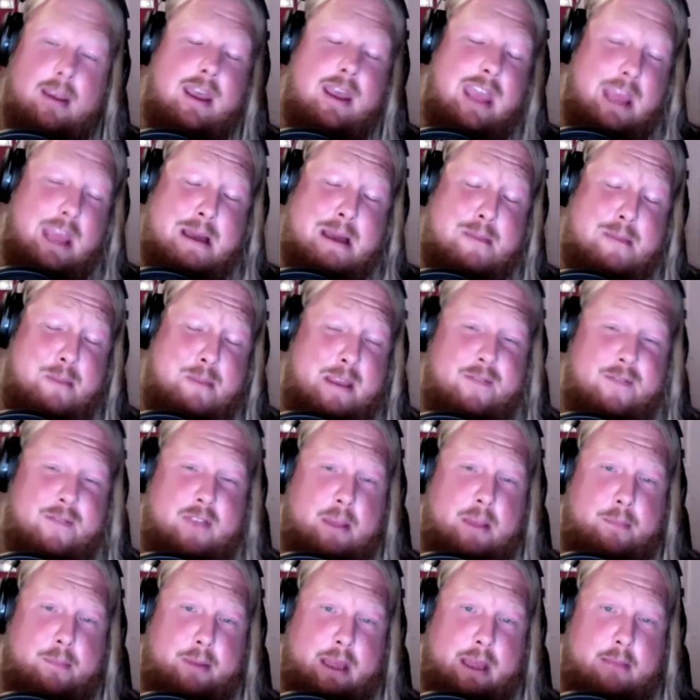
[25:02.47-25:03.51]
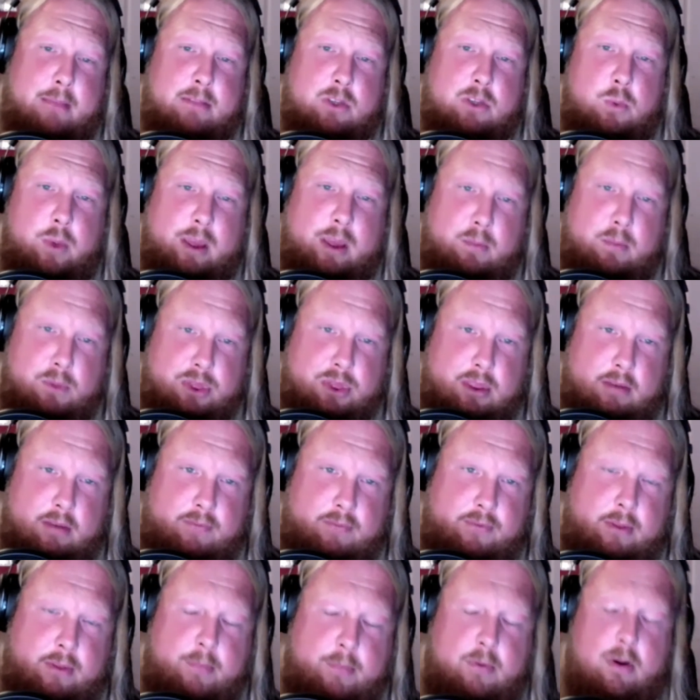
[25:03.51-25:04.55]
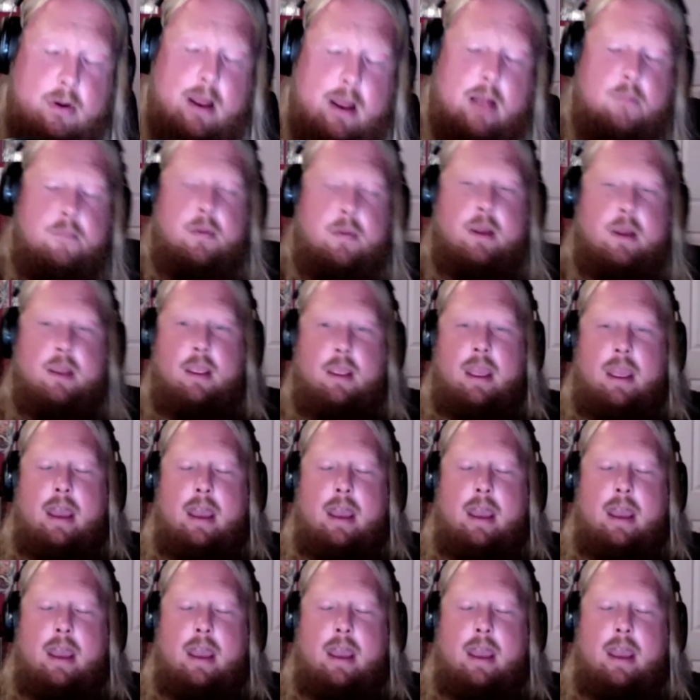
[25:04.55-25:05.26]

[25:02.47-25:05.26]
It might be if Kablam's quick with the flip around, but yeah.